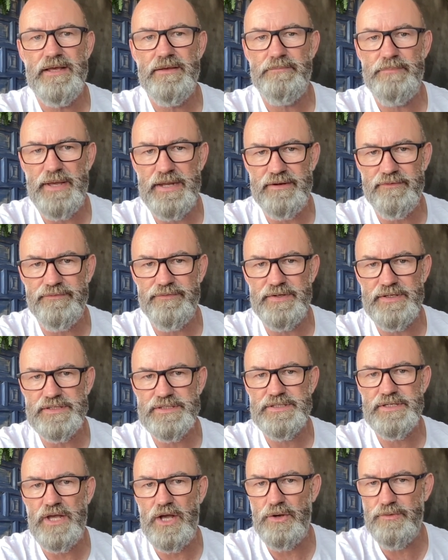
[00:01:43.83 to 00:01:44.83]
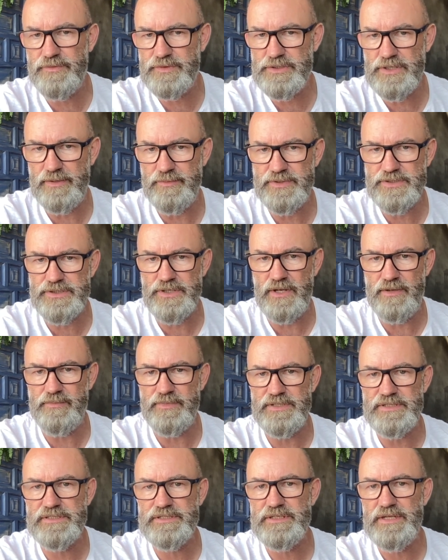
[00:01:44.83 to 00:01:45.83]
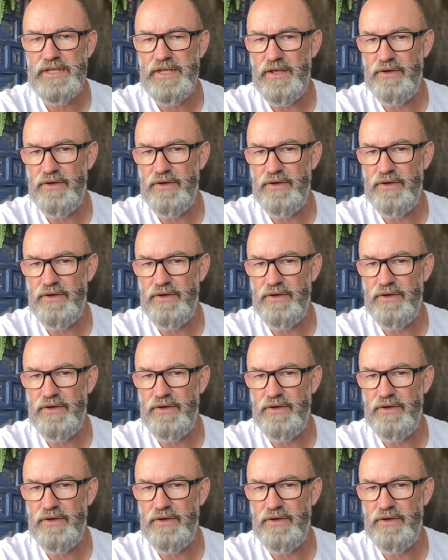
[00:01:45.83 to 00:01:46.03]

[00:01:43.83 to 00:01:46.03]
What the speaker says: benefits, overtime assignments,